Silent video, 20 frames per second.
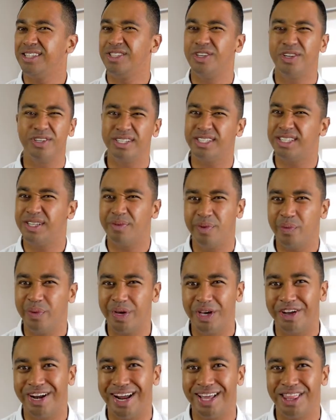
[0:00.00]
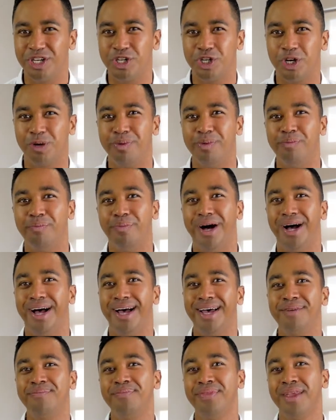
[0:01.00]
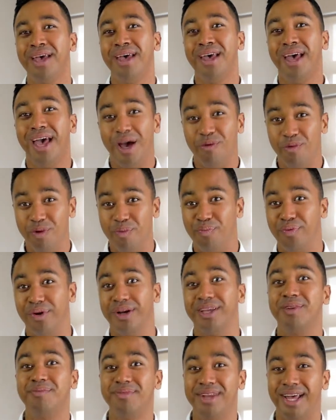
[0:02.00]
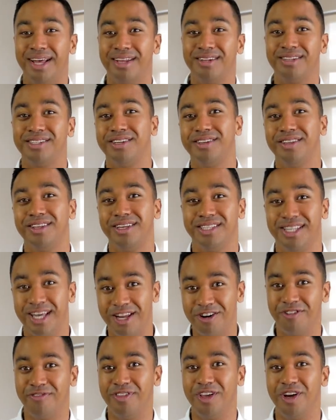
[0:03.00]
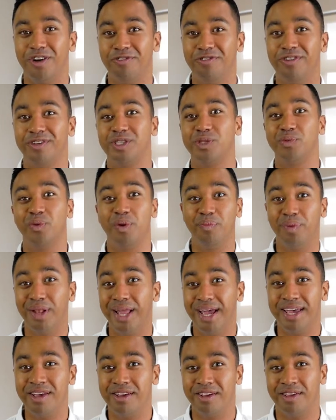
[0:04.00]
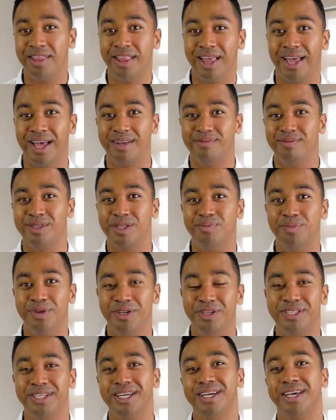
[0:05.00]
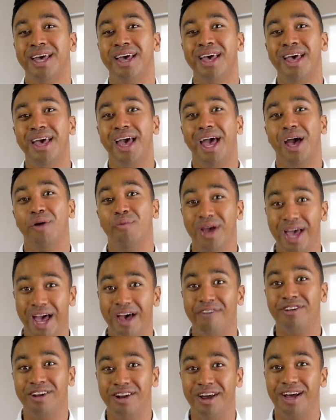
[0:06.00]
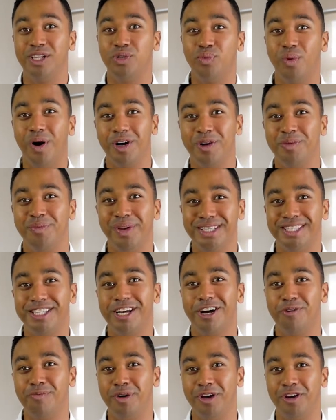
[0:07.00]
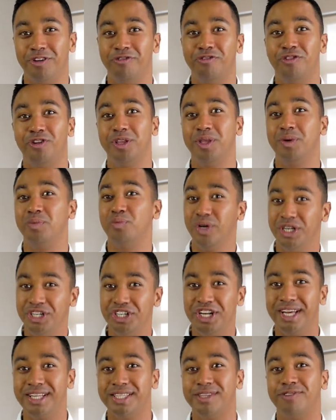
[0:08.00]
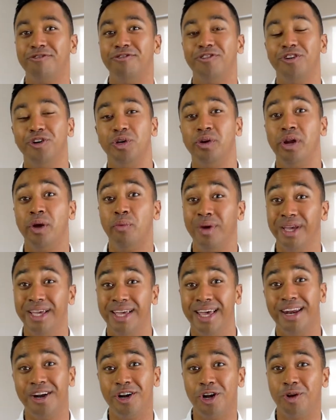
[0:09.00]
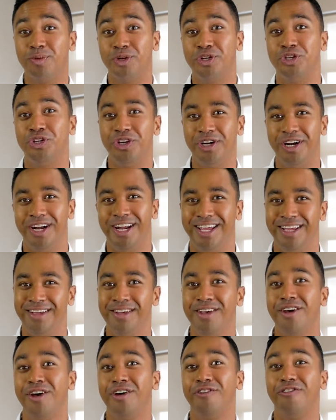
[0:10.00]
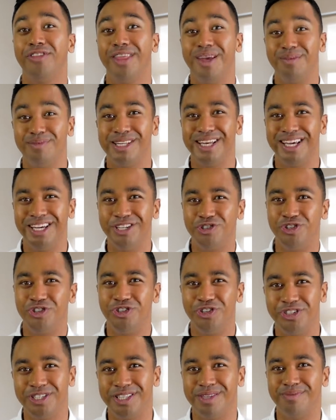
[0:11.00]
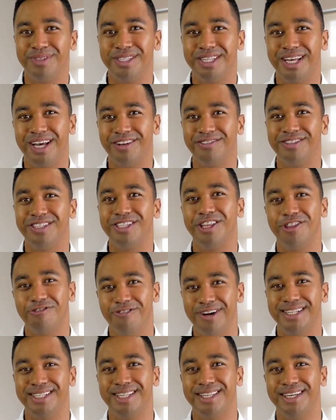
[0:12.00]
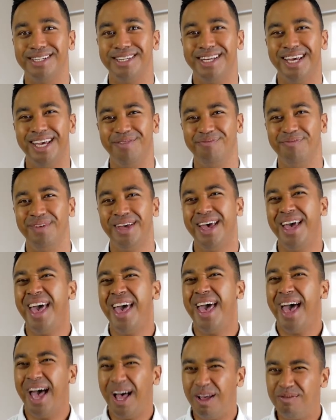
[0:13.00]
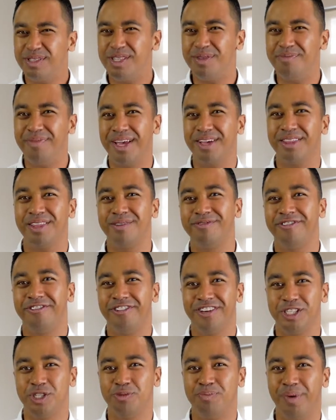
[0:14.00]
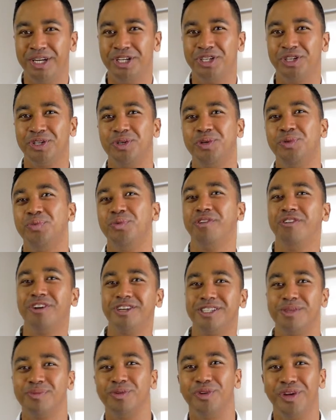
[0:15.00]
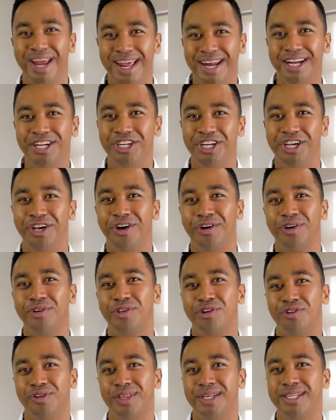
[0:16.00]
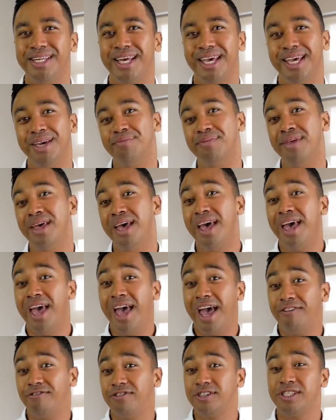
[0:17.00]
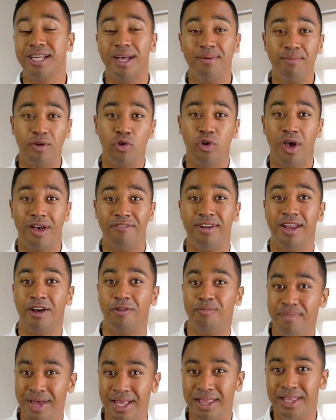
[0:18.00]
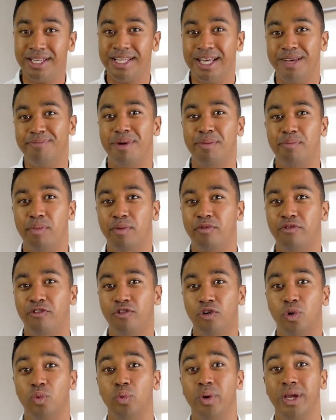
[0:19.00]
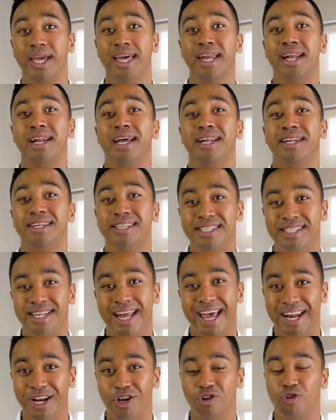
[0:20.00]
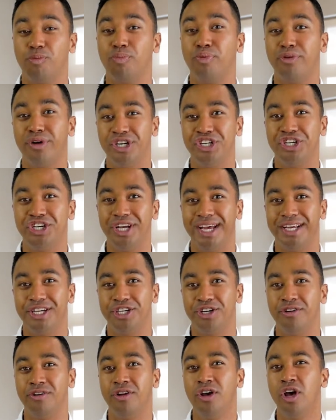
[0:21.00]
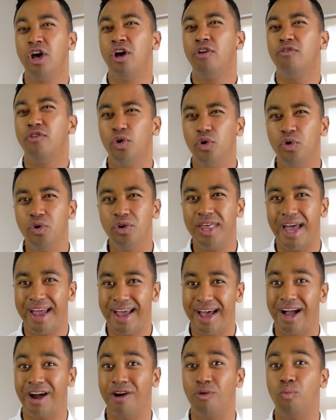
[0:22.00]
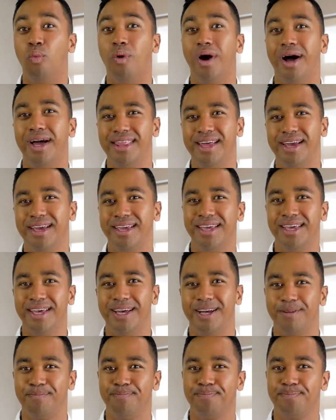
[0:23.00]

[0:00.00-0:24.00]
It's not just something we go down the shop and buy. And we bring them down to the center of the office, we play some music, and we have a nice welcoming ceremony for them. We share some food and we get an opportunity for them to introduce themselves to the rest of the team. Helps them make them feel special. We've got some good energy going through the team. And for some who have not met the team member before, we get an understanding or appreciation for for who they are and why they're here.